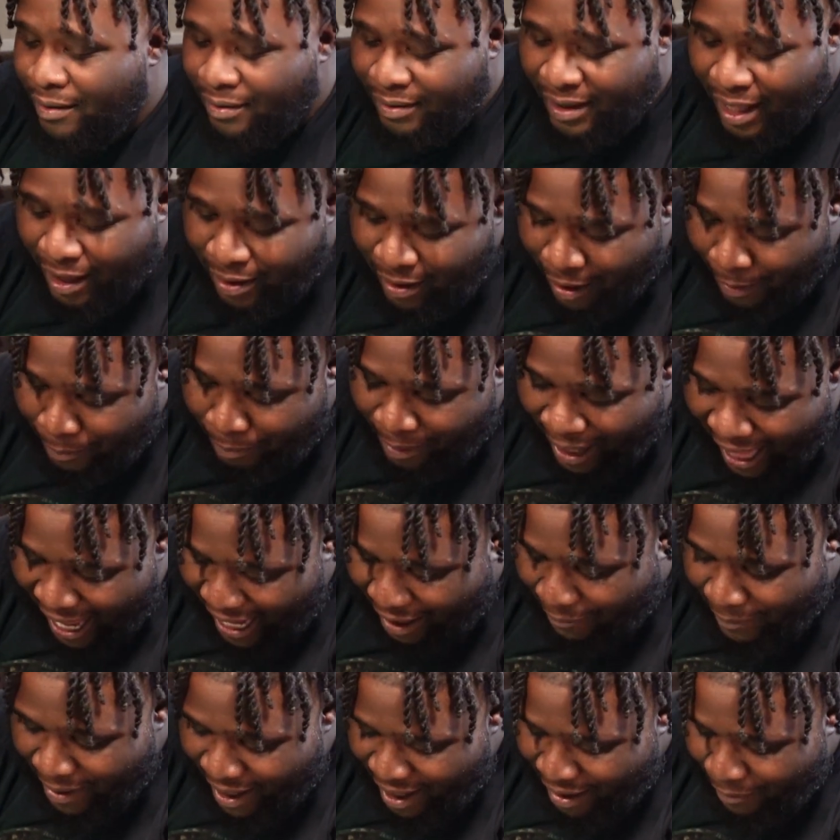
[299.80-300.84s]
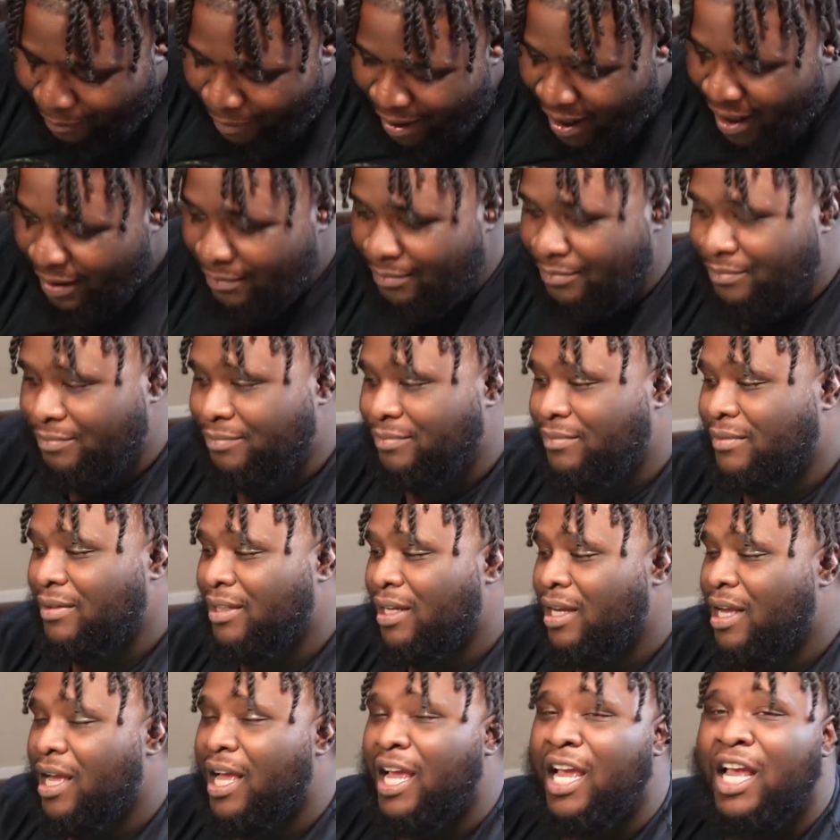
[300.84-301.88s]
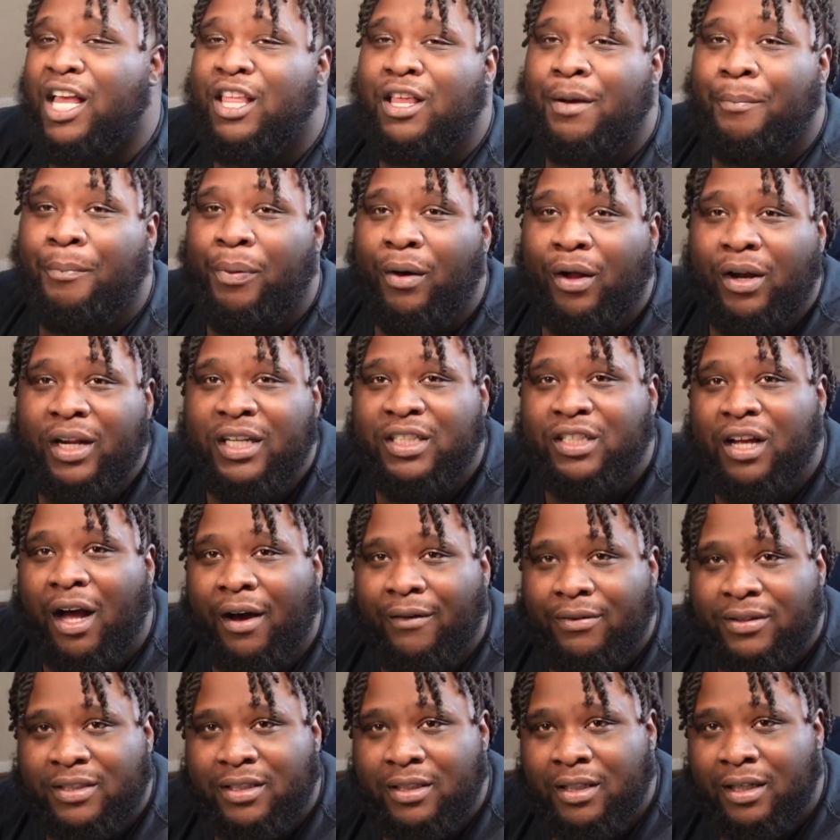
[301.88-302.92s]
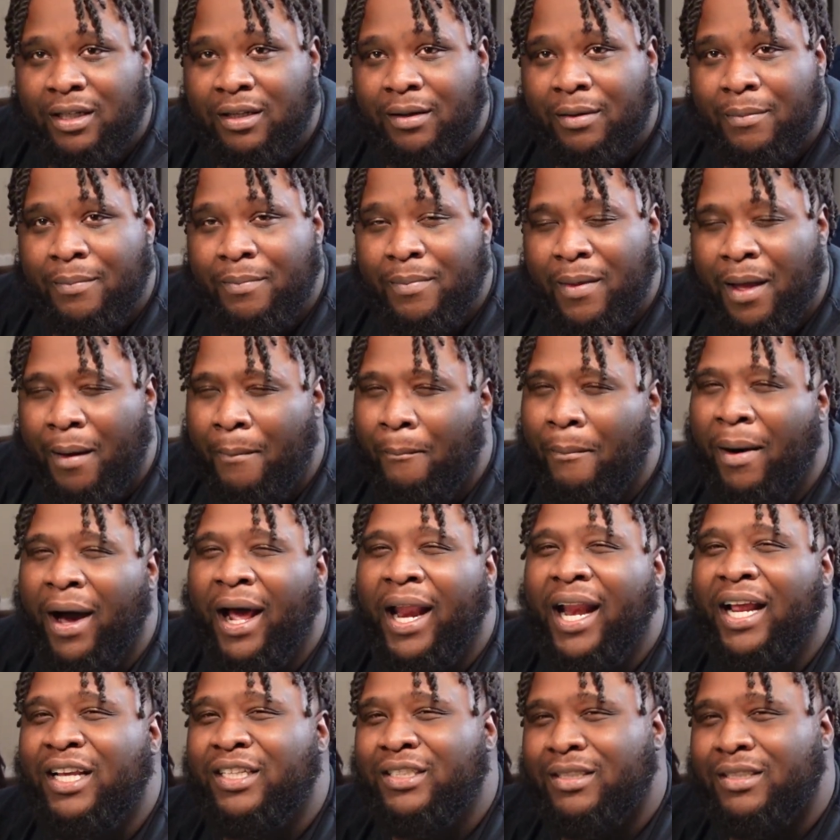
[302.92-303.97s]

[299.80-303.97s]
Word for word: This is a black man, bro. He's a police officer, but he